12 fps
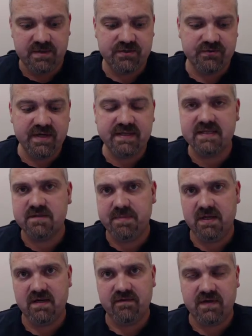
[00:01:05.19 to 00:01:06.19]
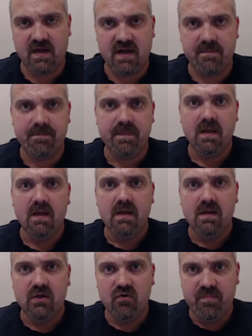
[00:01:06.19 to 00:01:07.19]
But during this period of time,
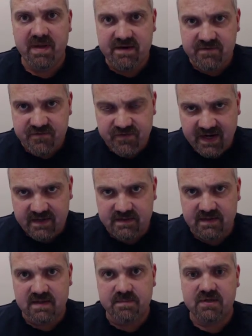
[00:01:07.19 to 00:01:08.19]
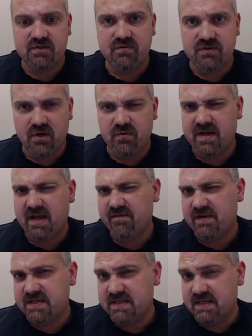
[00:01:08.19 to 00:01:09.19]
you've been infected, but you don't
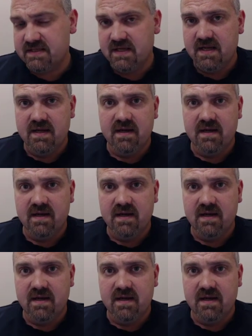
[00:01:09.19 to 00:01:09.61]
have a disease.